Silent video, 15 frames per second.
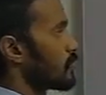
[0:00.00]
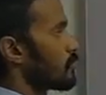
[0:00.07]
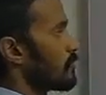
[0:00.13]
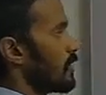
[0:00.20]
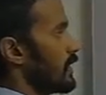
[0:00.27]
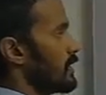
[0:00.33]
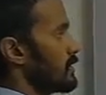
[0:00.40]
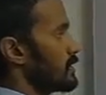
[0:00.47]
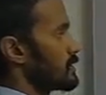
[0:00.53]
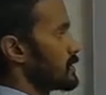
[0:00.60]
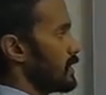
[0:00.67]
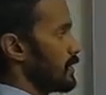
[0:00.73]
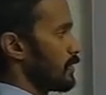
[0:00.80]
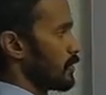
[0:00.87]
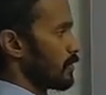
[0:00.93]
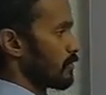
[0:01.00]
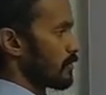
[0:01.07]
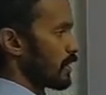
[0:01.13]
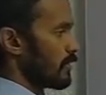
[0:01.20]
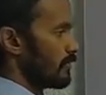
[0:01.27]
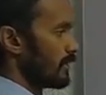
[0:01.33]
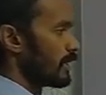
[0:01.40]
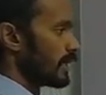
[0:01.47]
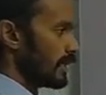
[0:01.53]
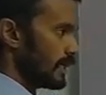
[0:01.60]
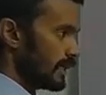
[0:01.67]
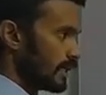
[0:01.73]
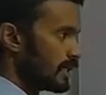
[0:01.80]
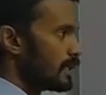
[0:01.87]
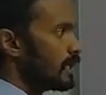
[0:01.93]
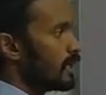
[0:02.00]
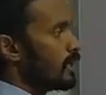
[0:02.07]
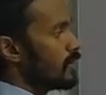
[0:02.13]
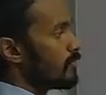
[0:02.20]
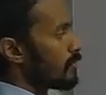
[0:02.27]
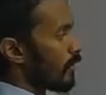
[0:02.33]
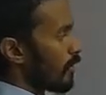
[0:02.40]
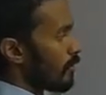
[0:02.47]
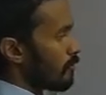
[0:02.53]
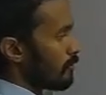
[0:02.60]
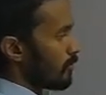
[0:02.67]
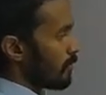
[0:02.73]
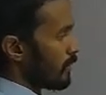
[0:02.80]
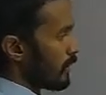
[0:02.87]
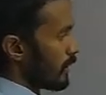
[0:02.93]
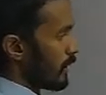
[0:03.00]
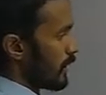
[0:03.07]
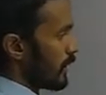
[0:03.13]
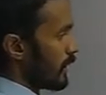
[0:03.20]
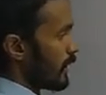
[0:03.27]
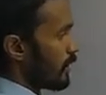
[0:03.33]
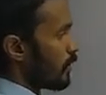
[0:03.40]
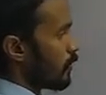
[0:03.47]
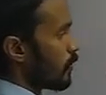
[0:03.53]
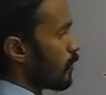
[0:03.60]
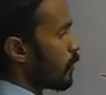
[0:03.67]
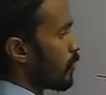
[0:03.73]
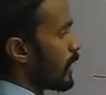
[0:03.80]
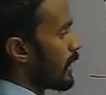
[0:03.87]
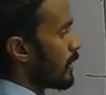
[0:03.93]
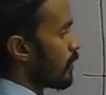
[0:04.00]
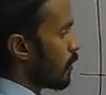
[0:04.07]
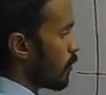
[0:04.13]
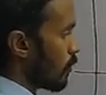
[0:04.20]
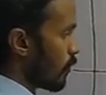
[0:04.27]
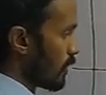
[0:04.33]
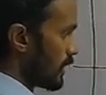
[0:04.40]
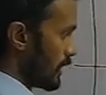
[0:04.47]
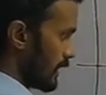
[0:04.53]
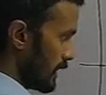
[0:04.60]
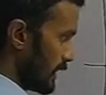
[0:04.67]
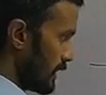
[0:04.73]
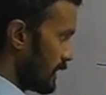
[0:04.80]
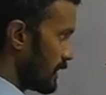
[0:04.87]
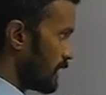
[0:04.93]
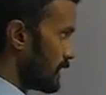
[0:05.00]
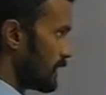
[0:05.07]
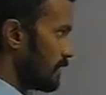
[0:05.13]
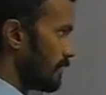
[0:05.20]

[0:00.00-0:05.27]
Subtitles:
to find the center of gravity from AO and OD,